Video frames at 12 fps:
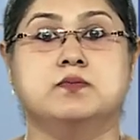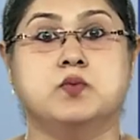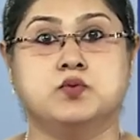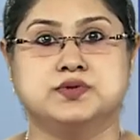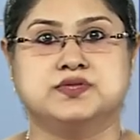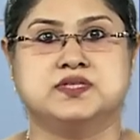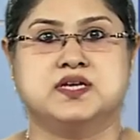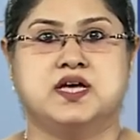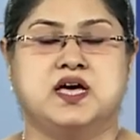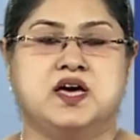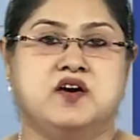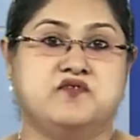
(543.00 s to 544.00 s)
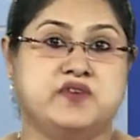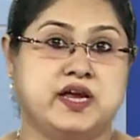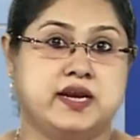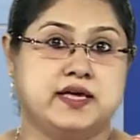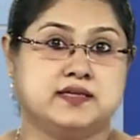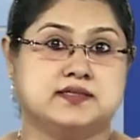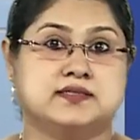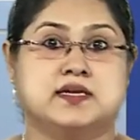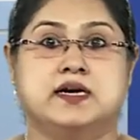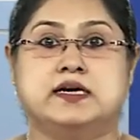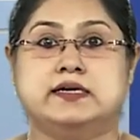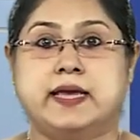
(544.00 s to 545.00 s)
moods, feelings,
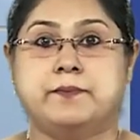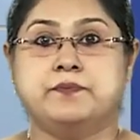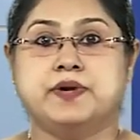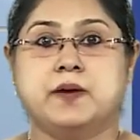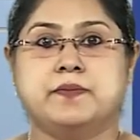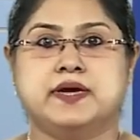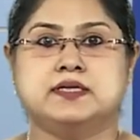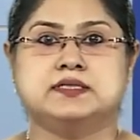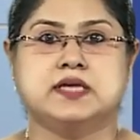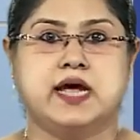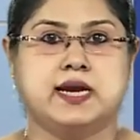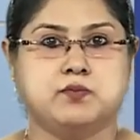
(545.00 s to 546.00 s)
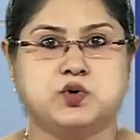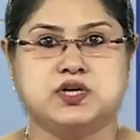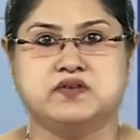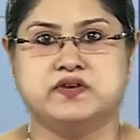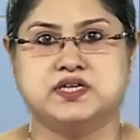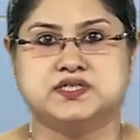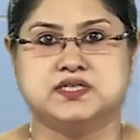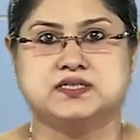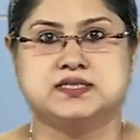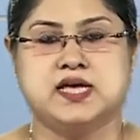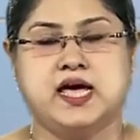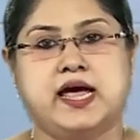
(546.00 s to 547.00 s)
temperaments and motivations
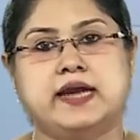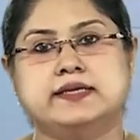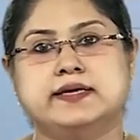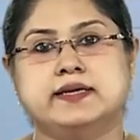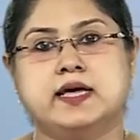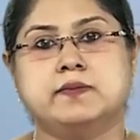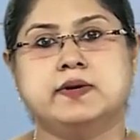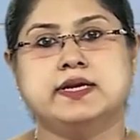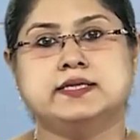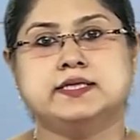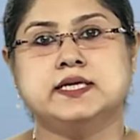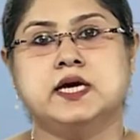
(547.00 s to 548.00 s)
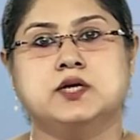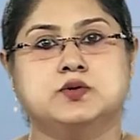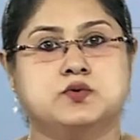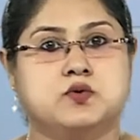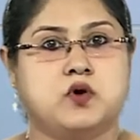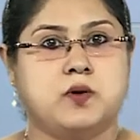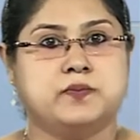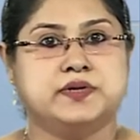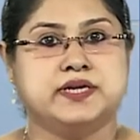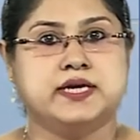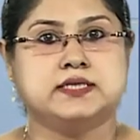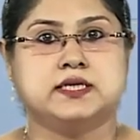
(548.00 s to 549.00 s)
and their ability to
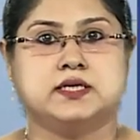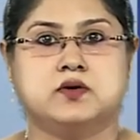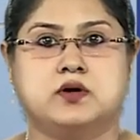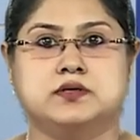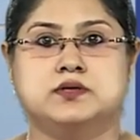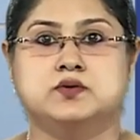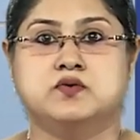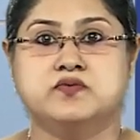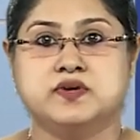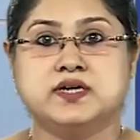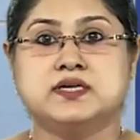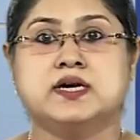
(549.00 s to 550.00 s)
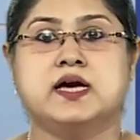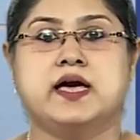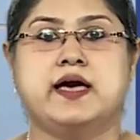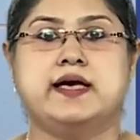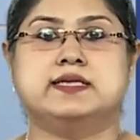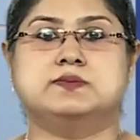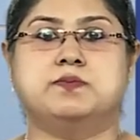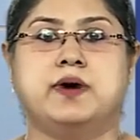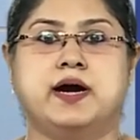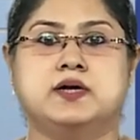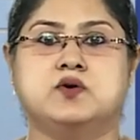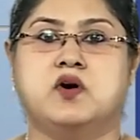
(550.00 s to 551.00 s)
cooperate in order to work as
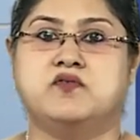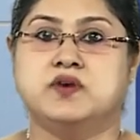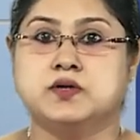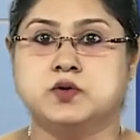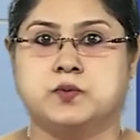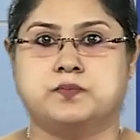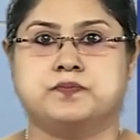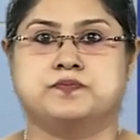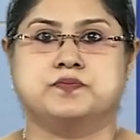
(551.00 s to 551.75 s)
part of a group.